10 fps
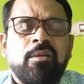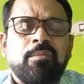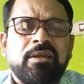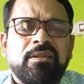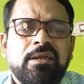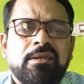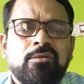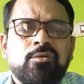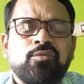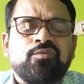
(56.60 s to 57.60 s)
forming that
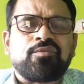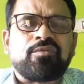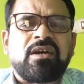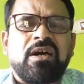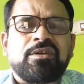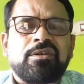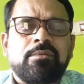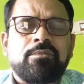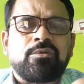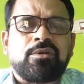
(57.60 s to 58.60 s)
group,
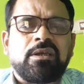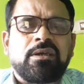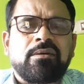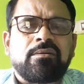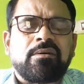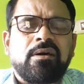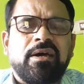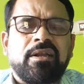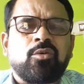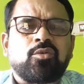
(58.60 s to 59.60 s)
contributing
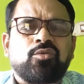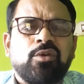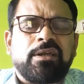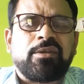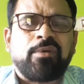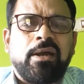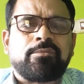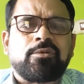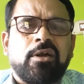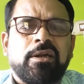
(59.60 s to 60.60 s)
around
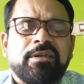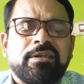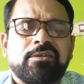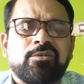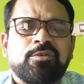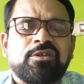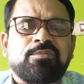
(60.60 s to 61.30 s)
25 to 100